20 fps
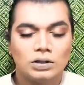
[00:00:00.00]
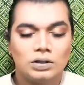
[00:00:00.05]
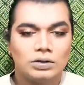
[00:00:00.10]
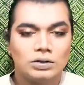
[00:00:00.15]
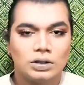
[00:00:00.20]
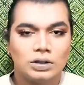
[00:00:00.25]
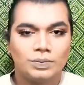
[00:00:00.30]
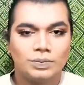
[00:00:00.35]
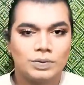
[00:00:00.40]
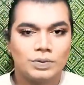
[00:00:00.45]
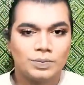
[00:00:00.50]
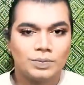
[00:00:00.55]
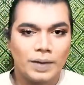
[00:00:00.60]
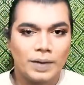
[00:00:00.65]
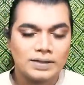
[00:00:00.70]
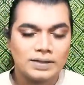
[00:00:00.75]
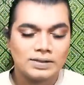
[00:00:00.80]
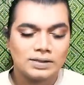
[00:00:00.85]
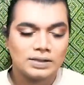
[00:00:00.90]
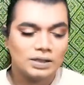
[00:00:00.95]
tipped
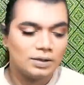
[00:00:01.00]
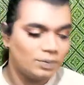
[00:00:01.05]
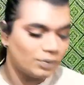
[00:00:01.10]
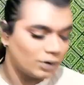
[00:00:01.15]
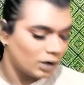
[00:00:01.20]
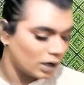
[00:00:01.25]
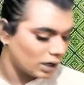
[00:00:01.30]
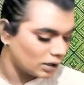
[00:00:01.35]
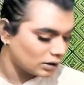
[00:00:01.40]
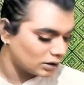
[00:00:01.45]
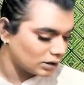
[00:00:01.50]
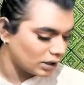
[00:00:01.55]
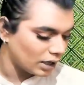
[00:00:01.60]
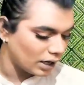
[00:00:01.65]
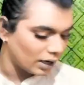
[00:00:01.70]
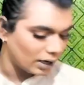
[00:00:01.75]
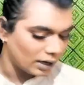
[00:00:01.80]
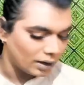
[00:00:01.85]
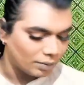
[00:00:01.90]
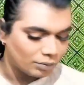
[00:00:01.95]
pencil brush,
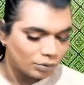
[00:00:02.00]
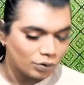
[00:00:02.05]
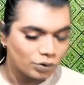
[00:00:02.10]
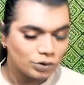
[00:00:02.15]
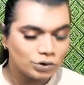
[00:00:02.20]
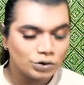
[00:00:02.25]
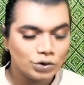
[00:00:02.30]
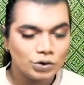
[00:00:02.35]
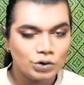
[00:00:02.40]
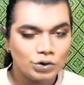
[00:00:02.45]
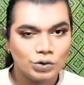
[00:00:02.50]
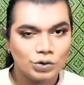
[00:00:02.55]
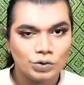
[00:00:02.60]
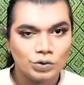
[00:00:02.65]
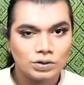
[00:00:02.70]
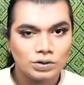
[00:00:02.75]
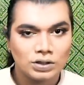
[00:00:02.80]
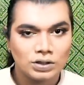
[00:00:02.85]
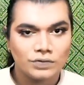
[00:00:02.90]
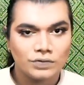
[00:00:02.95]
and I'm going to
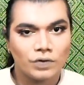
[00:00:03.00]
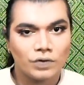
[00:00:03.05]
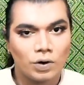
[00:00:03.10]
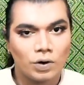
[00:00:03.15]
use it